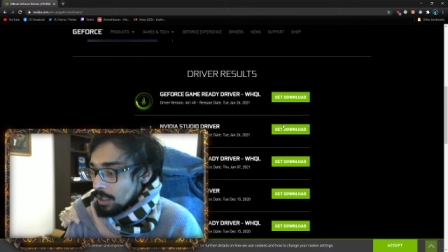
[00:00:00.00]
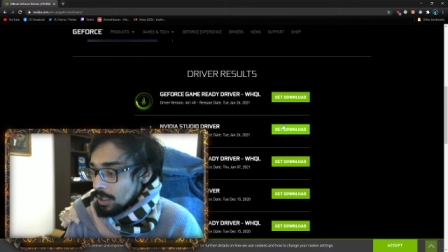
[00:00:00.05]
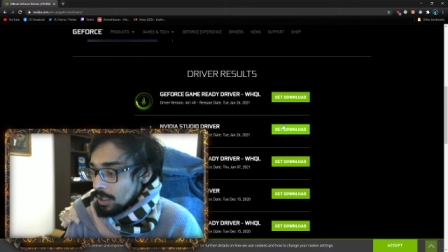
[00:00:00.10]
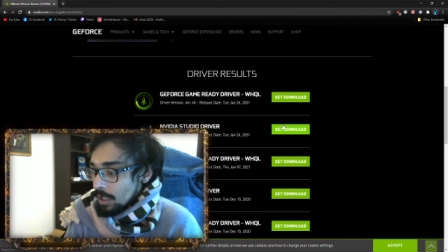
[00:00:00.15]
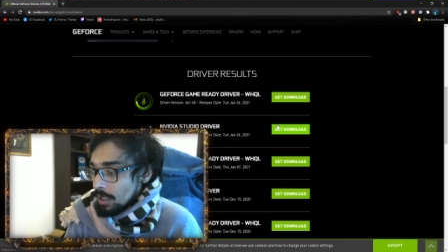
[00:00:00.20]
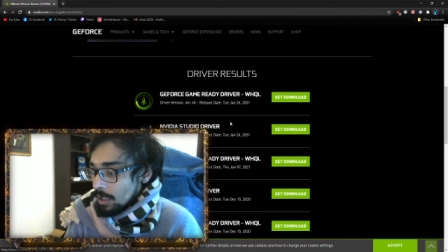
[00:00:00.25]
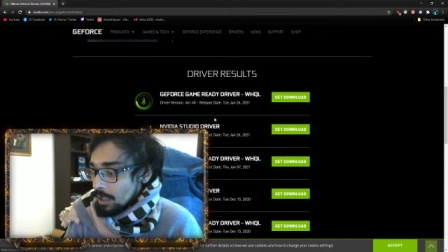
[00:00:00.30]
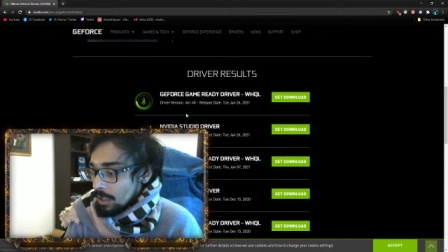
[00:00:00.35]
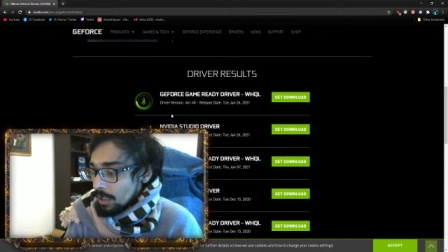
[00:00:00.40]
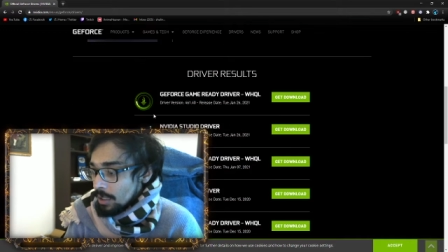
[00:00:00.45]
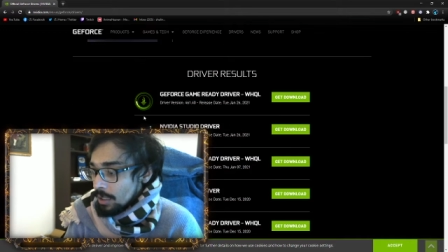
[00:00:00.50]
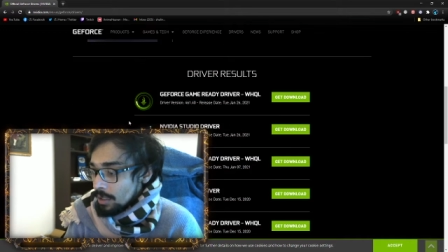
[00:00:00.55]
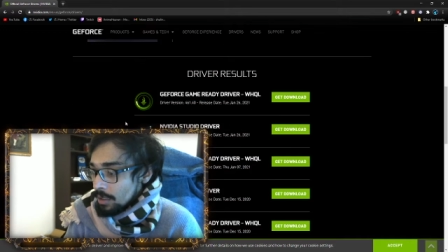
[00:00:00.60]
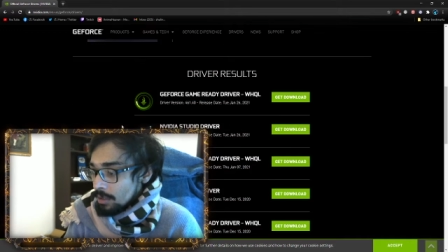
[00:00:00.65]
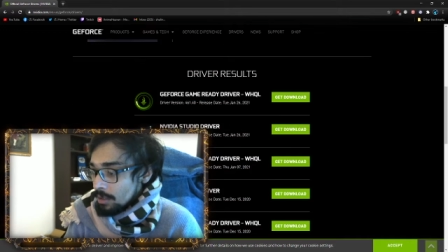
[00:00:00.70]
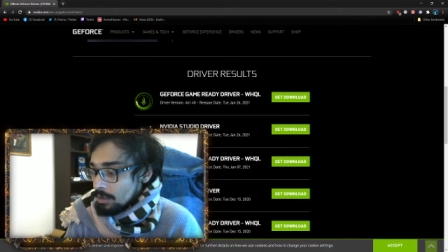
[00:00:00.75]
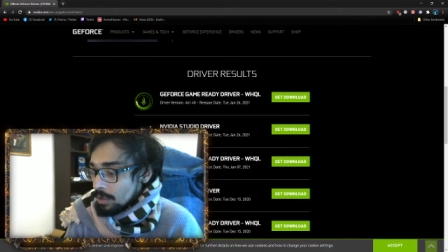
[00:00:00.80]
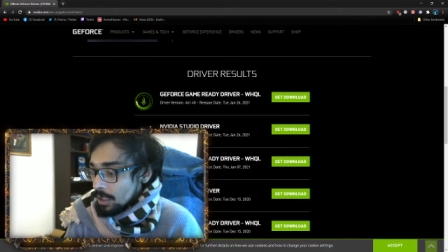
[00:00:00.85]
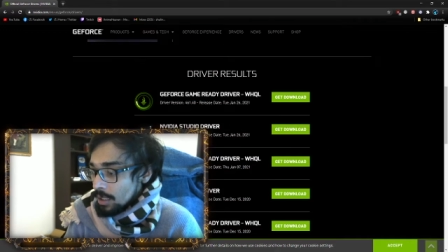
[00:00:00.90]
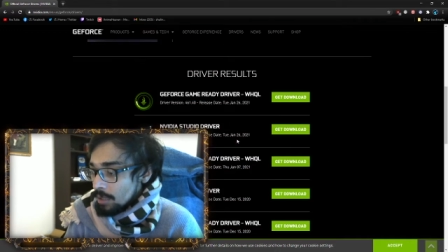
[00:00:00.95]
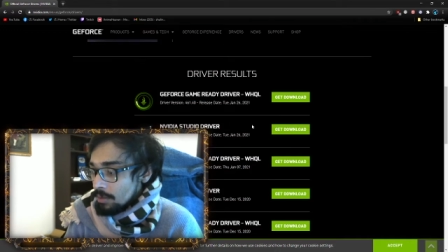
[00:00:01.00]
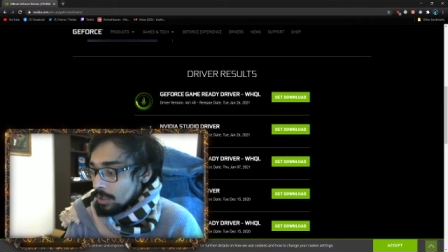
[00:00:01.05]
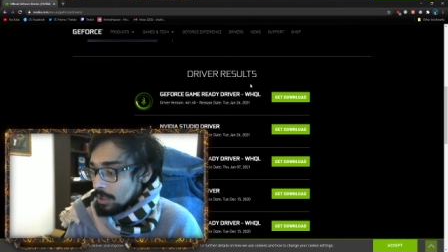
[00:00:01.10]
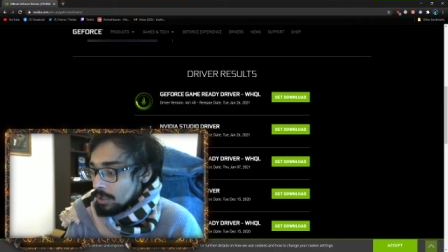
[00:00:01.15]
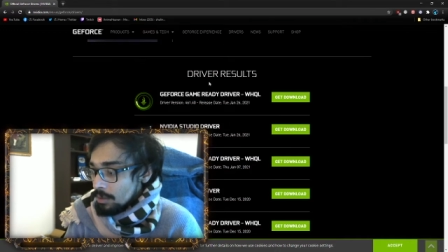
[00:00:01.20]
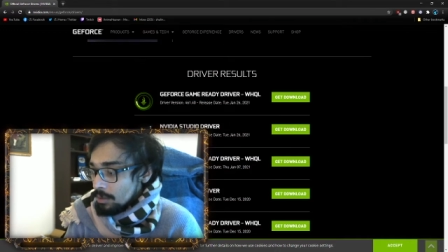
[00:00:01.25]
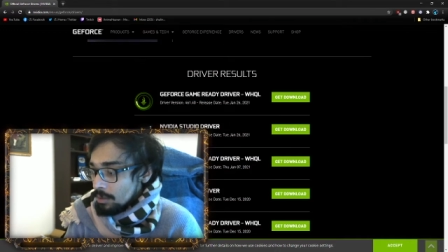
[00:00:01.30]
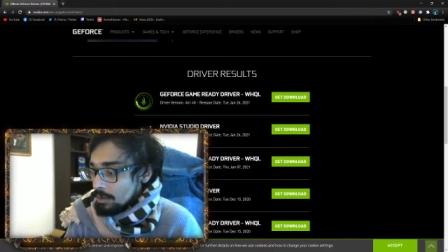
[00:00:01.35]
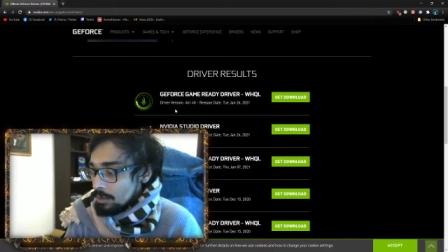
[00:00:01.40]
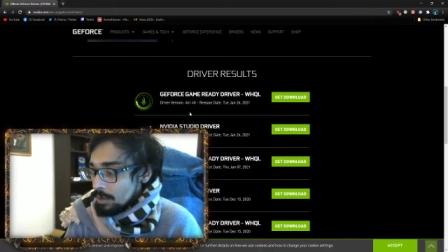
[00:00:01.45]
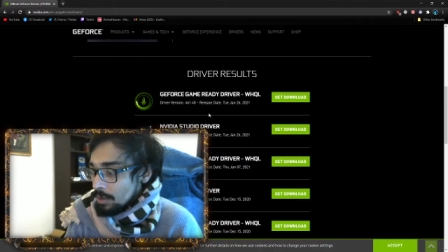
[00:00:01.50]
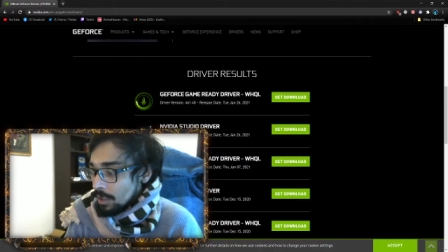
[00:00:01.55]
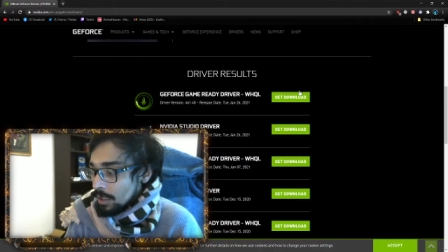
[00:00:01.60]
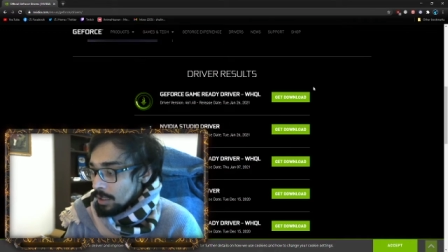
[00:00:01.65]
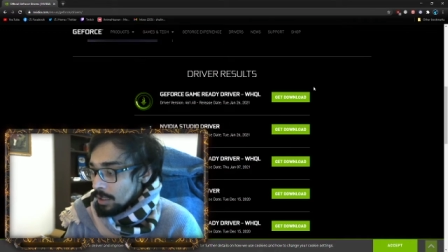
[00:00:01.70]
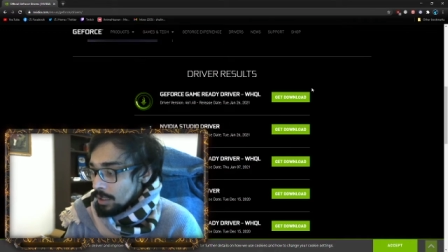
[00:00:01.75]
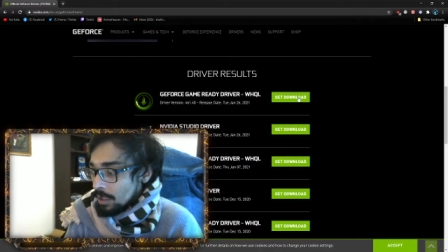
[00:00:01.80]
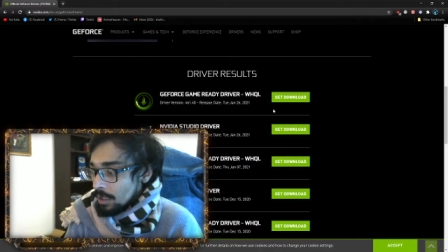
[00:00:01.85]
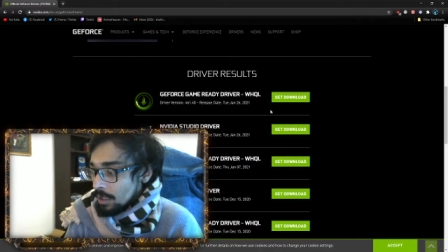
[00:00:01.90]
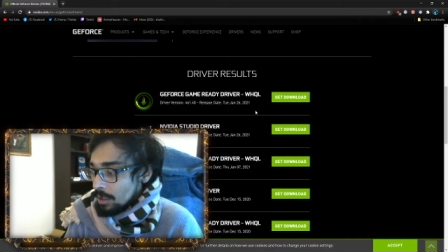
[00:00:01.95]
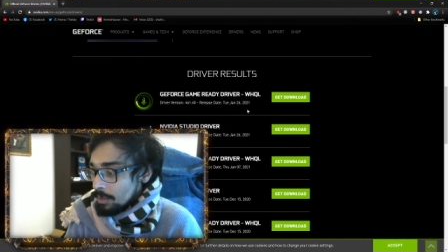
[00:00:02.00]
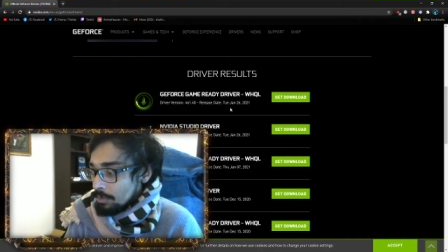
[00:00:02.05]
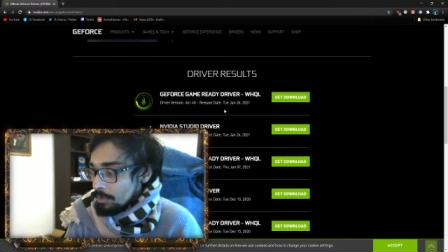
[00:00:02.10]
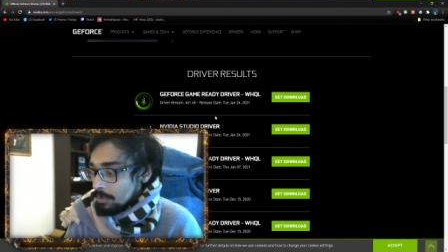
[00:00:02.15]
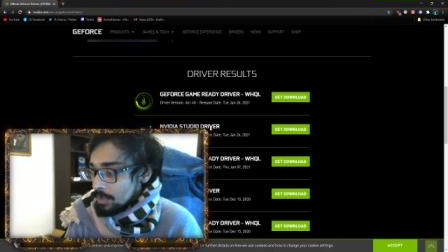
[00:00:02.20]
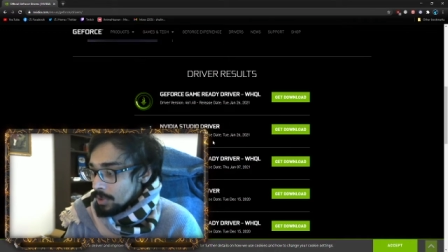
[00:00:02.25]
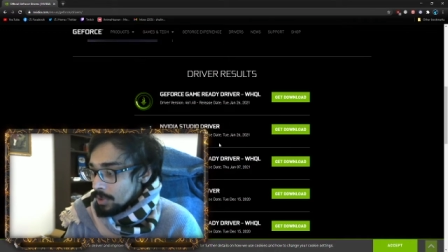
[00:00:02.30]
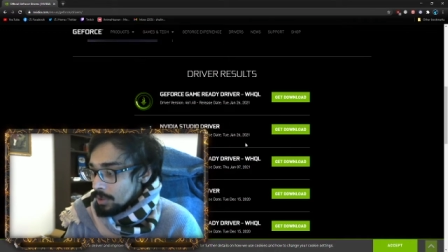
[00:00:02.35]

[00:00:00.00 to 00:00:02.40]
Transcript: and then you'll give you um,